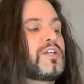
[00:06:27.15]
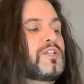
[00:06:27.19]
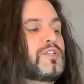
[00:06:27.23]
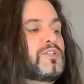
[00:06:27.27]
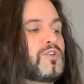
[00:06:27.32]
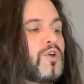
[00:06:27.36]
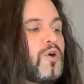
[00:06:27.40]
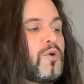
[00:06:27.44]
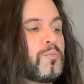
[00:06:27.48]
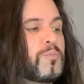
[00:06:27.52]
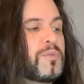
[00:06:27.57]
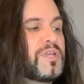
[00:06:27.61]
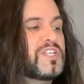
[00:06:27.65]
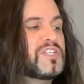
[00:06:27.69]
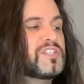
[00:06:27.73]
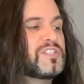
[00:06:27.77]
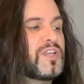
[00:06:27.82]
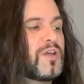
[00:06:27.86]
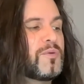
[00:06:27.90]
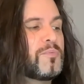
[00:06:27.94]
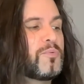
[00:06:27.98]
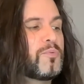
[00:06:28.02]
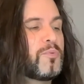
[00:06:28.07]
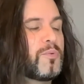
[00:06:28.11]
don't mix
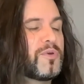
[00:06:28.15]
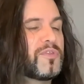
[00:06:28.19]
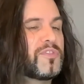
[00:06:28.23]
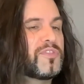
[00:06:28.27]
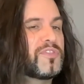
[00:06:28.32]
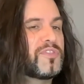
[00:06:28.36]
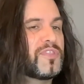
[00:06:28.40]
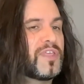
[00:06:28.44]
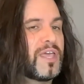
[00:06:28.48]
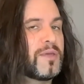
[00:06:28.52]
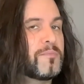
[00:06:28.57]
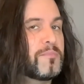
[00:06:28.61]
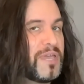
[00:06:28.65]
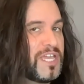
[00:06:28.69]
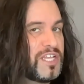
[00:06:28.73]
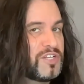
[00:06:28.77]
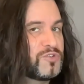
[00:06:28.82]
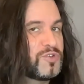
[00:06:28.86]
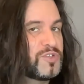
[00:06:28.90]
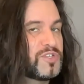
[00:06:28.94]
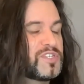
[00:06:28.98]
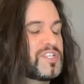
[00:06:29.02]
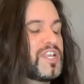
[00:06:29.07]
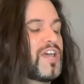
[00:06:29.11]
up with a
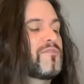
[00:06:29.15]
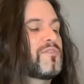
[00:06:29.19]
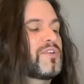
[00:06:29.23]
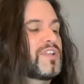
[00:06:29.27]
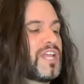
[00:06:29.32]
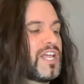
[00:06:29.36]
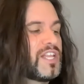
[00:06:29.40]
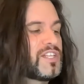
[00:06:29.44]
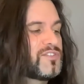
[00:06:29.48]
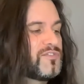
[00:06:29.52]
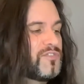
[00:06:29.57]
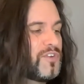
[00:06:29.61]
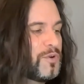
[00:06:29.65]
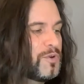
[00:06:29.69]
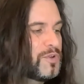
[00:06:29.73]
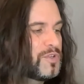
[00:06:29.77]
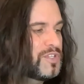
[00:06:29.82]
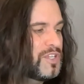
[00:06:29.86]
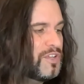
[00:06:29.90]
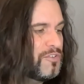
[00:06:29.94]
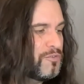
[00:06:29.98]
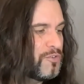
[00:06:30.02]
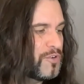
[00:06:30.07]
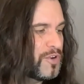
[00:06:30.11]
major 7. It's very
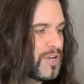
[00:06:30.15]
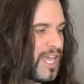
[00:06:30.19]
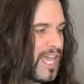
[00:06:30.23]
different.